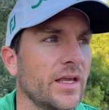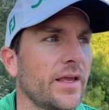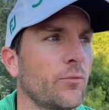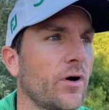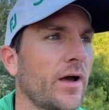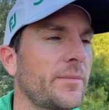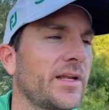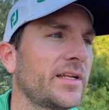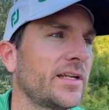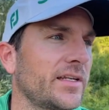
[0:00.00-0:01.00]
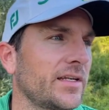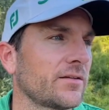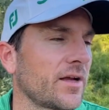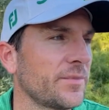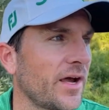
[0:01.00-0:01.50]
Well, I mean, it'll
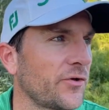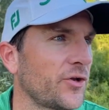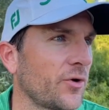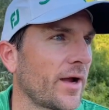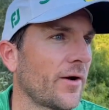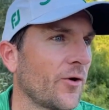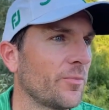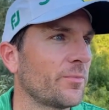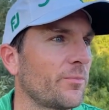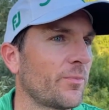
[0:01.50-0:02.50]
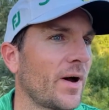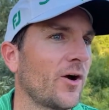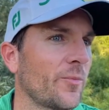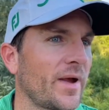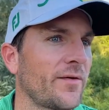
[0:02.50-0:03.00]
come down to, I
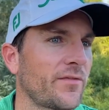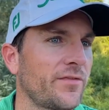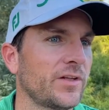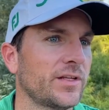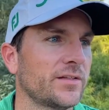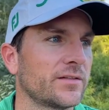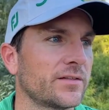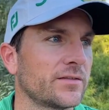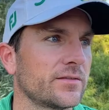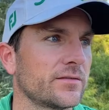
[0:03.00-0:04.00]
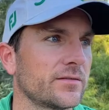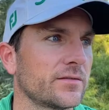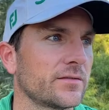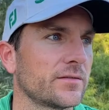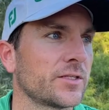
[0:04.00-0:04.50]
hope I have a feeling,
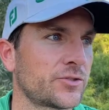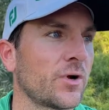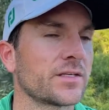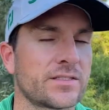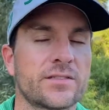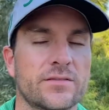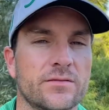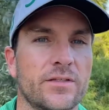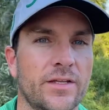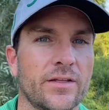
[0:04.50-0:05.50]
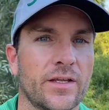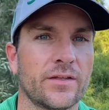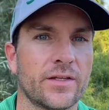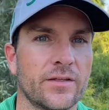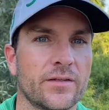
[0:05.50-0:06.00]
a trust
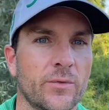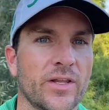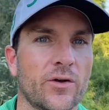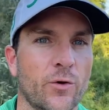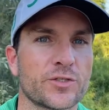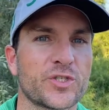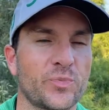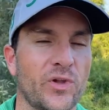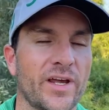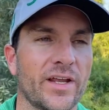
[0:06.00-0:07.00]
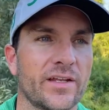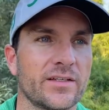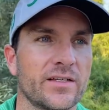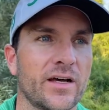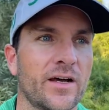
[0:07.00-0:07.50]
in the way the course is playing.